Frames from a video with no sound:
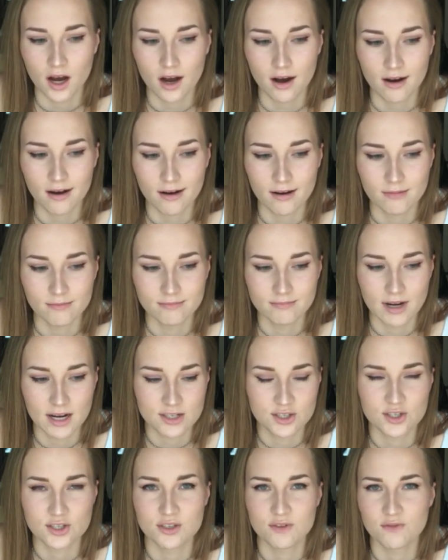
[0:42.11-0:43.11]
Um, I
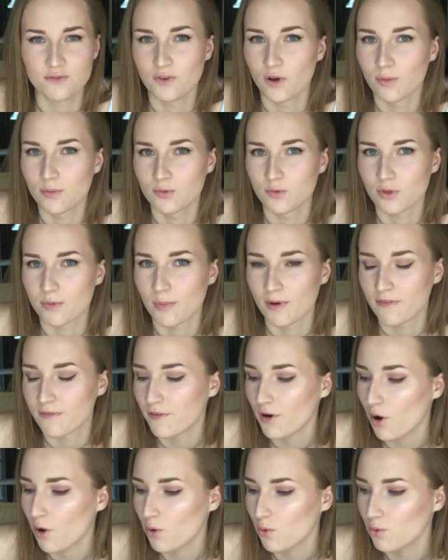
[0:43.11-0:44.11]
just filmed with my
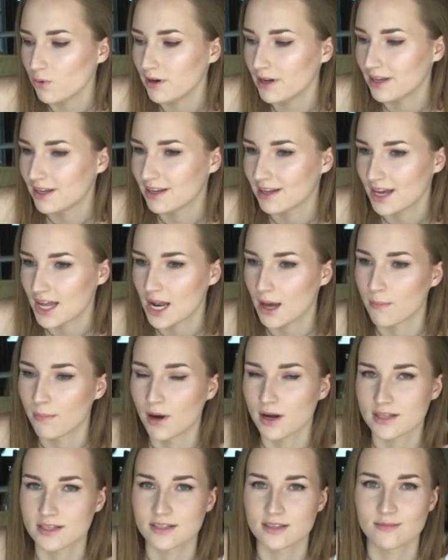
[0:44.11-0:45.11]
phone and I
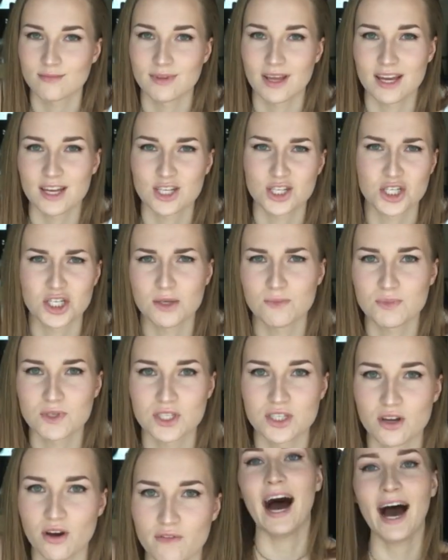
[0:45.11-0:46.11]
bought some like cheap
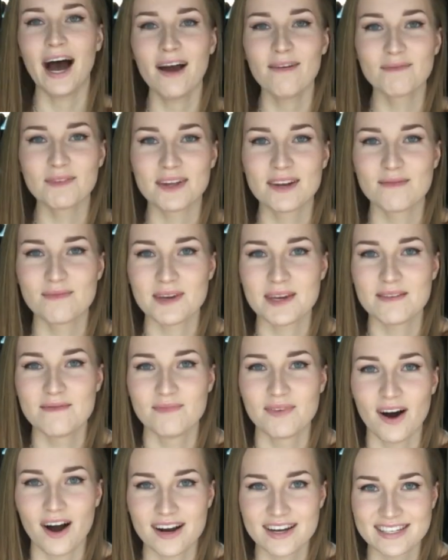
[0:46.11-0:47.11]
stuff. I'm gonna be
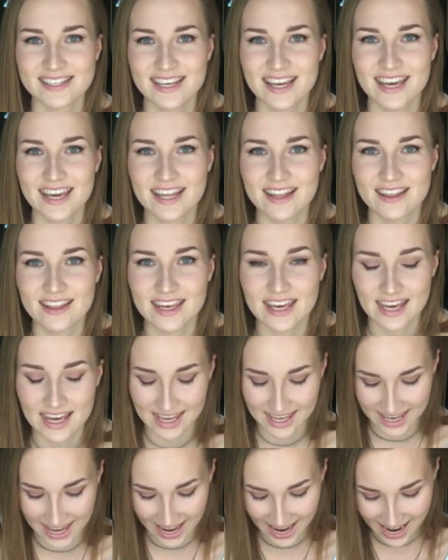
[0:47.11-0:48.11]
unboxing the
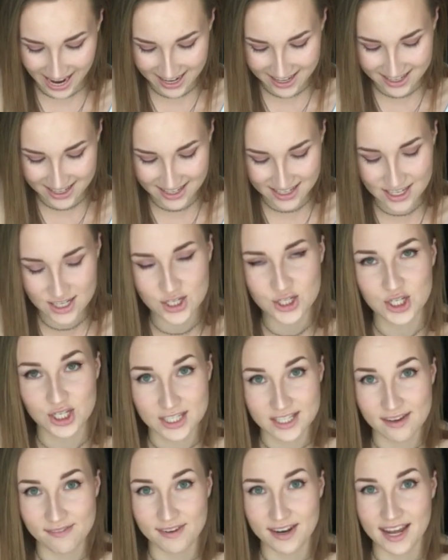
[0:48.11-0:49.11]
Canon
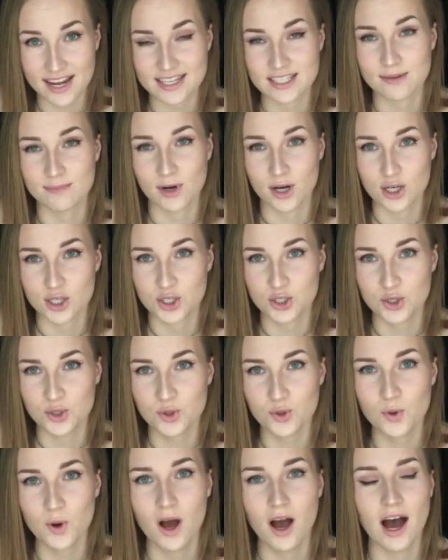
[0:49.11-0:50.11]
G7X Mark
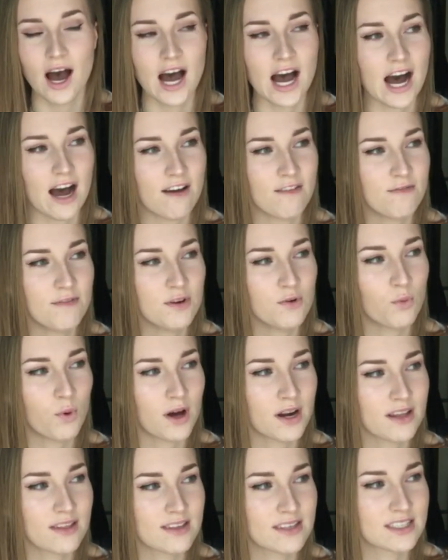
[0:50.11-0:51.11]
II. I've been
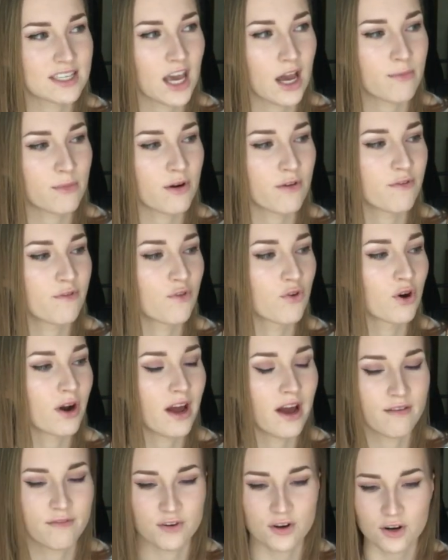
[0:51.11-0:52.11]
wanting this camera
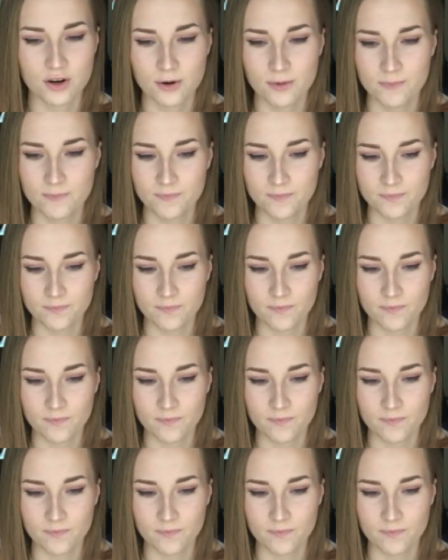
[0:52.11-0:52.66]
forever.